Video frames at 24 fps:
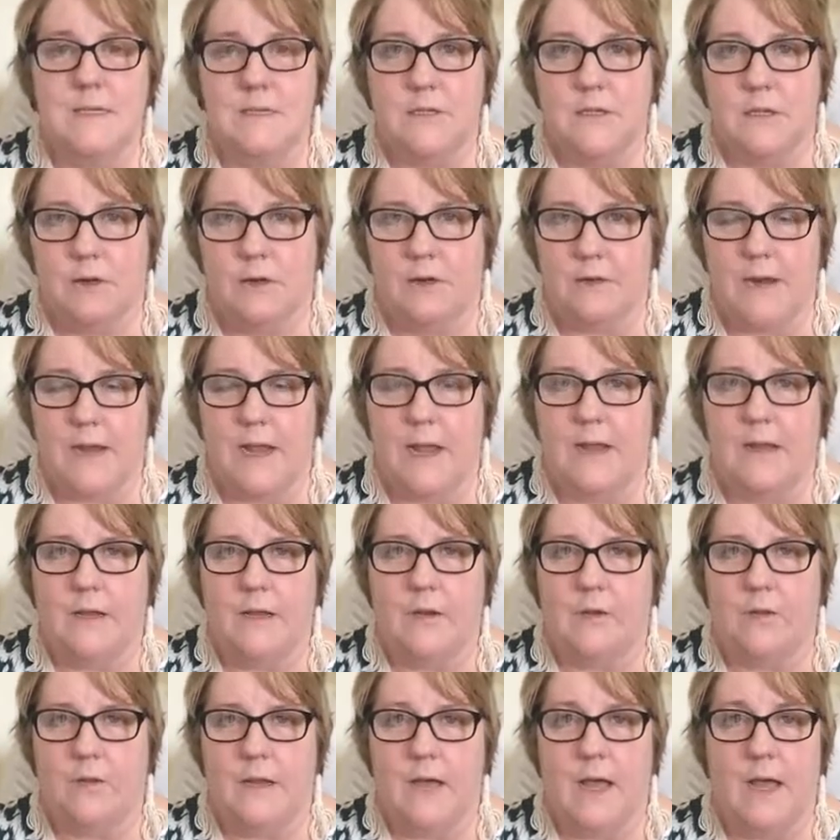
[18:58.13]
to create
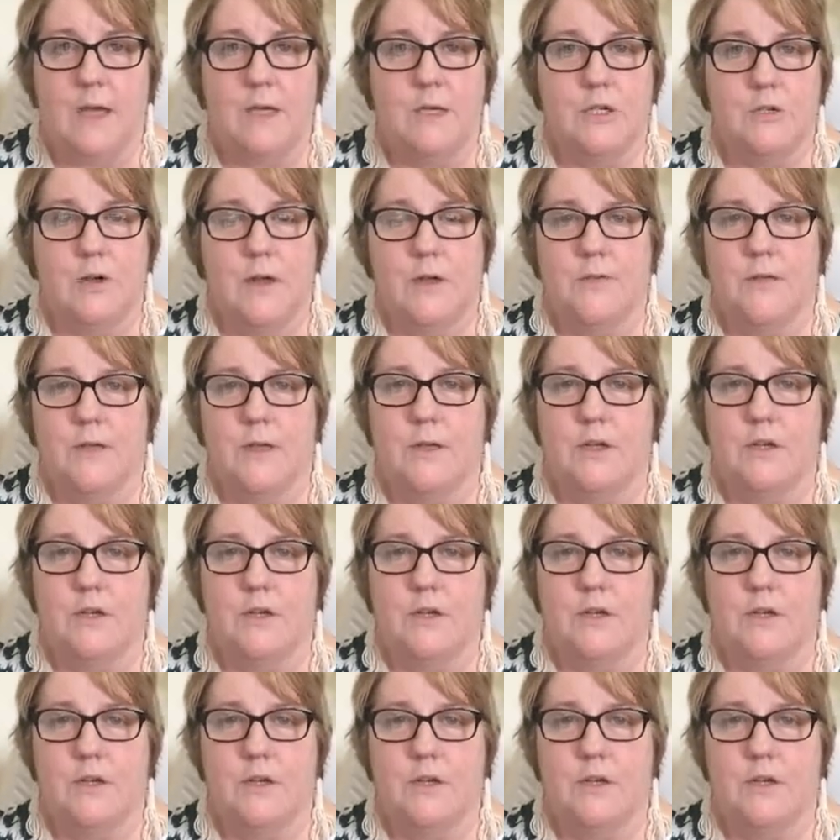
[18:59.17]
your car driver